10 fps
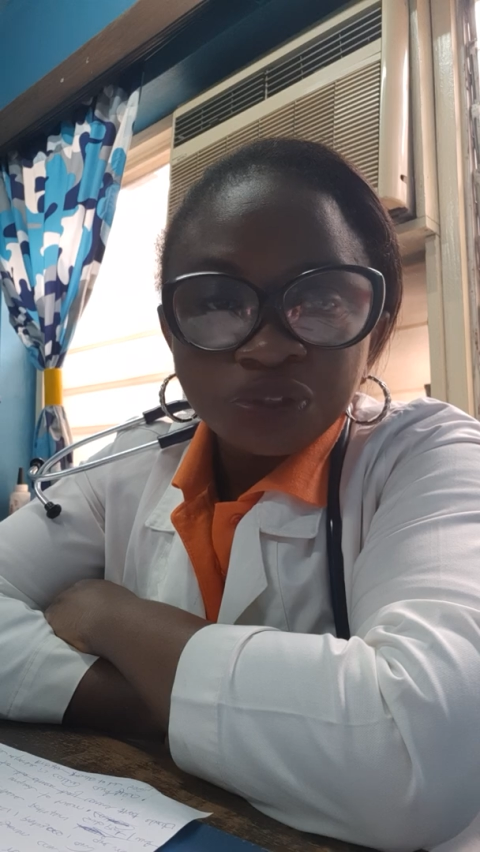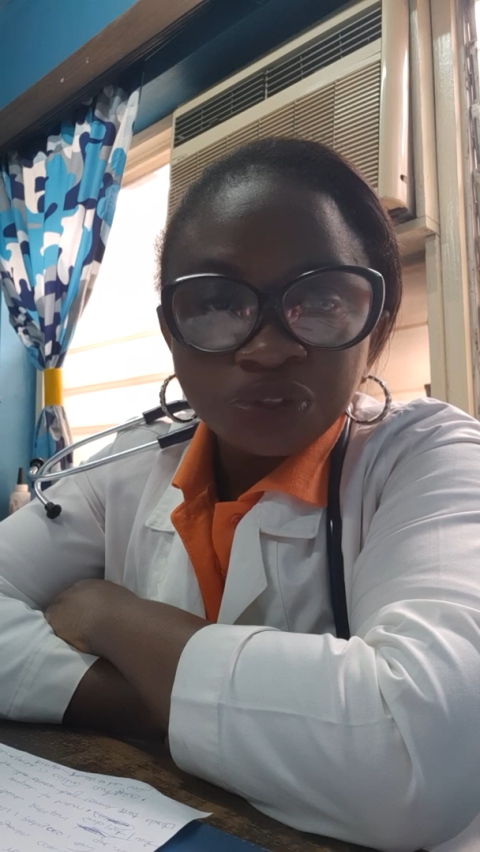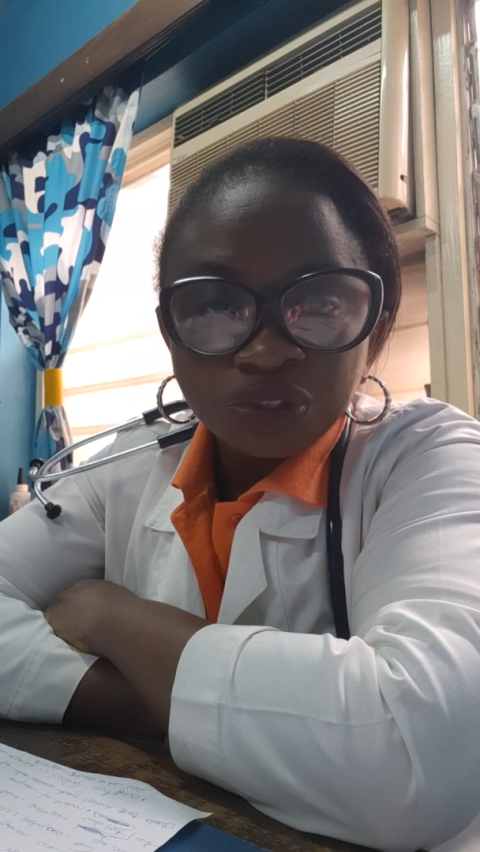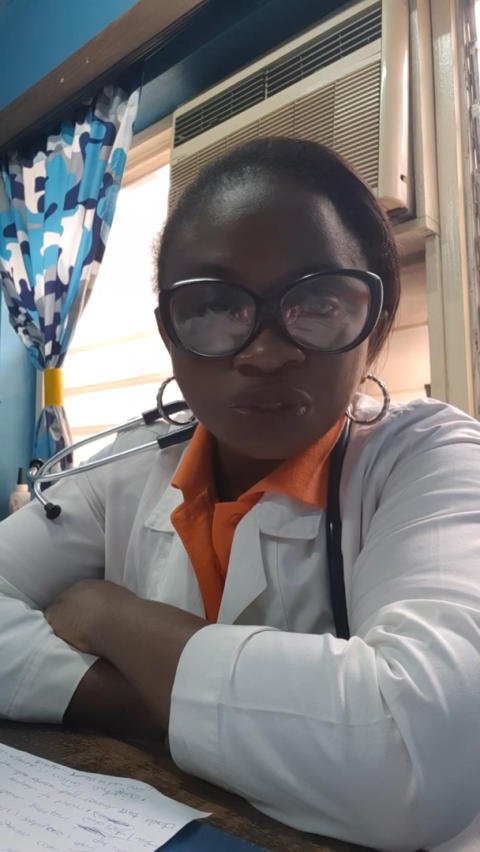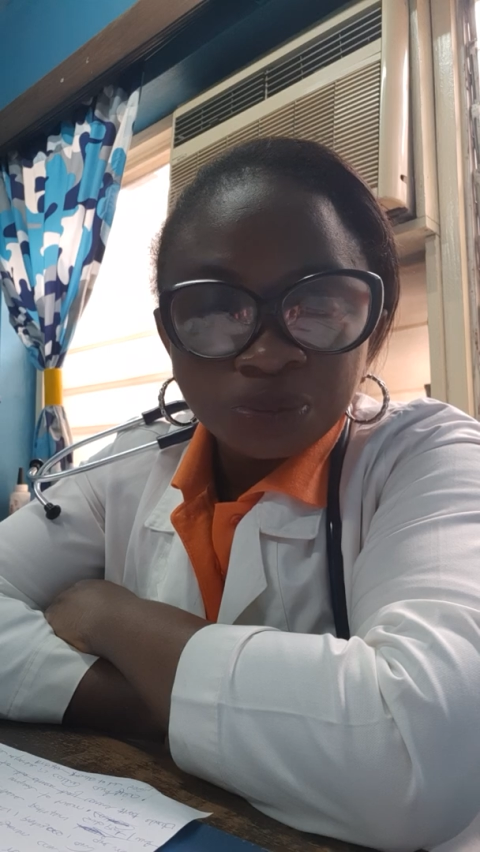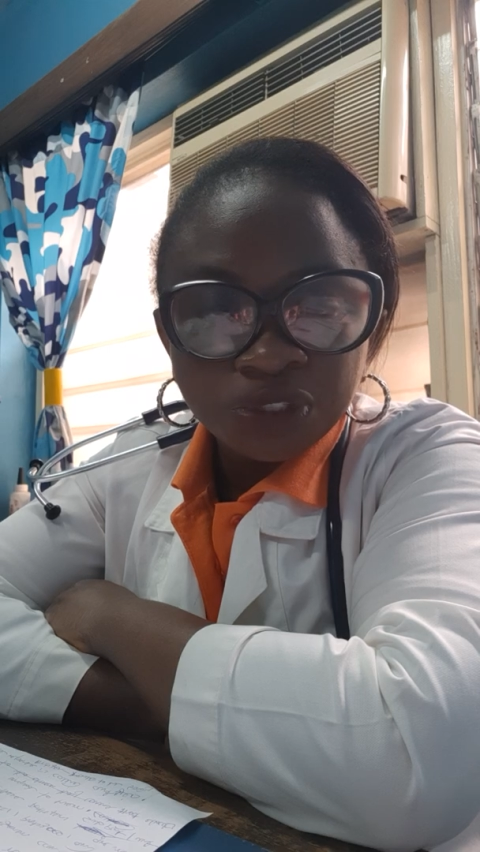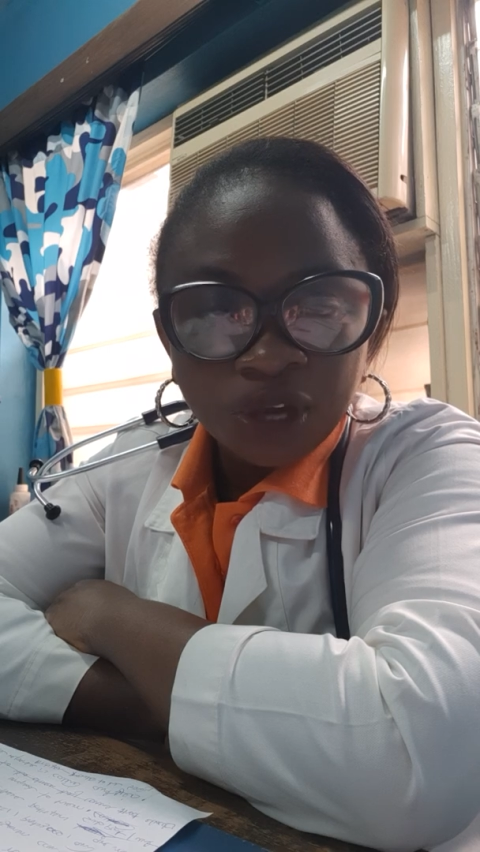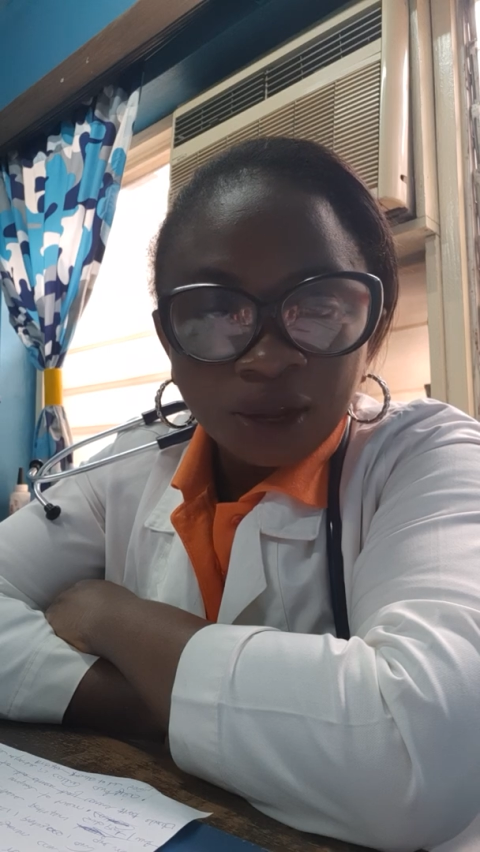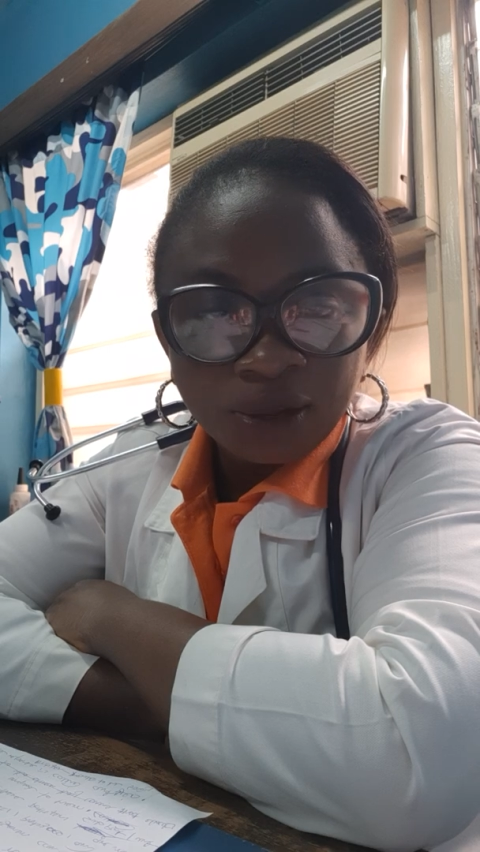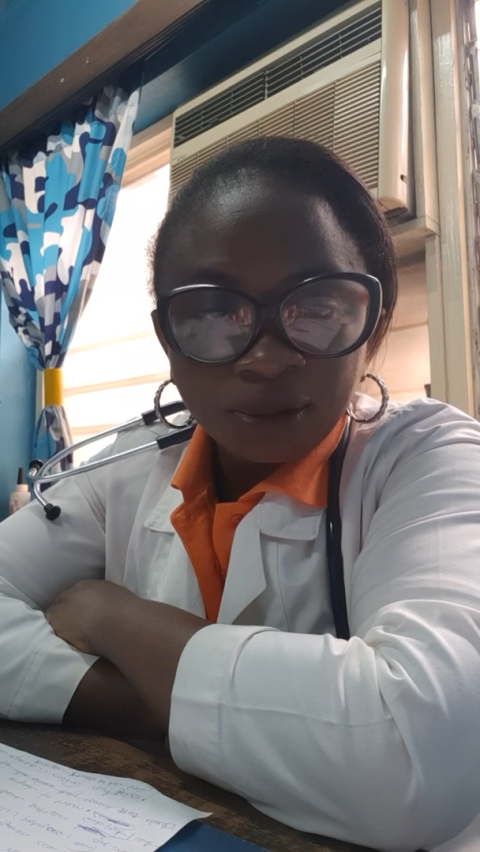YouTube
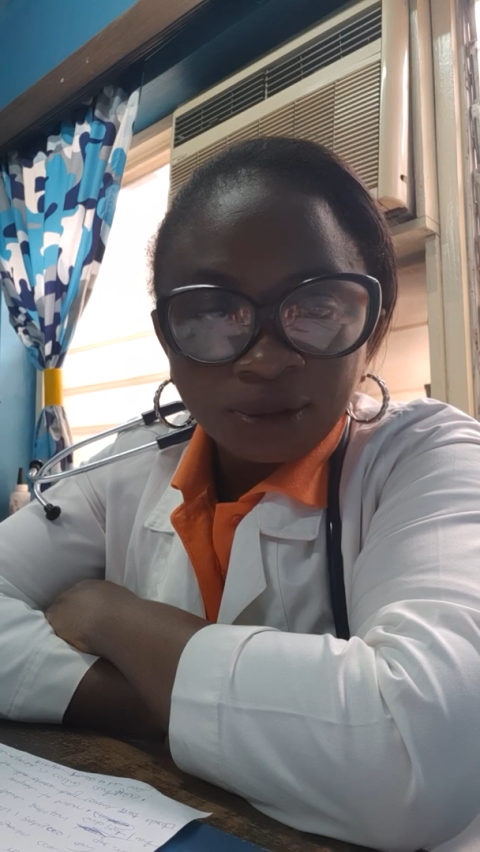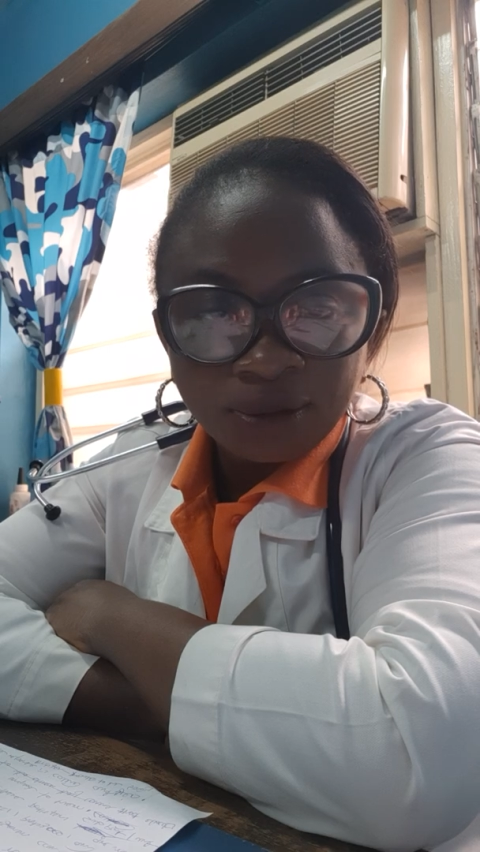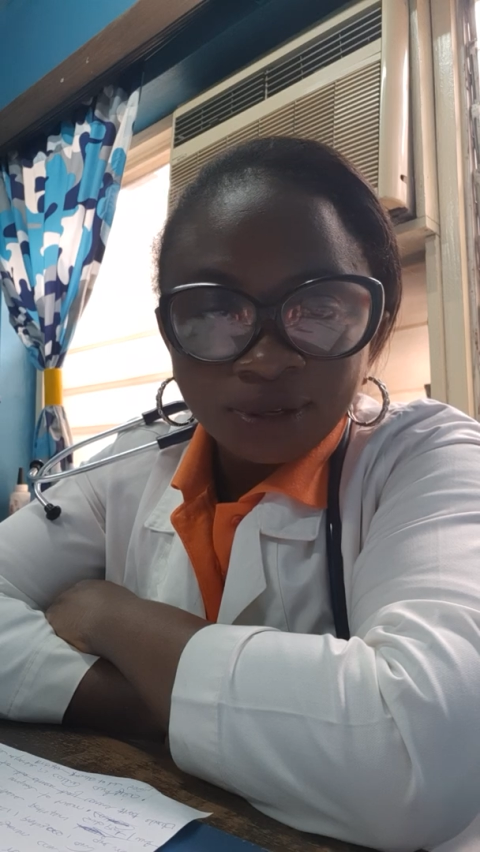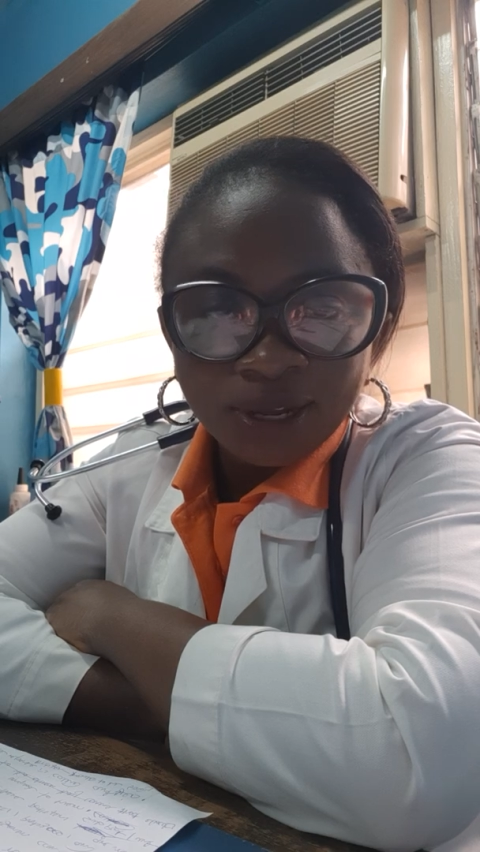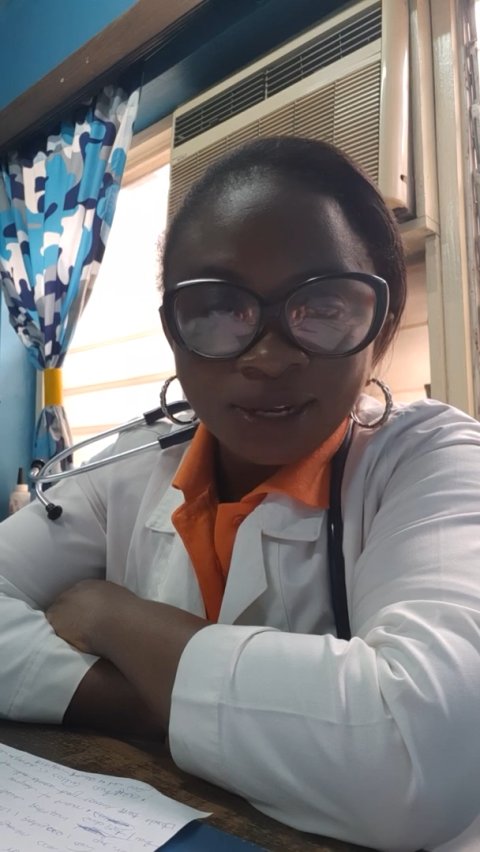channel,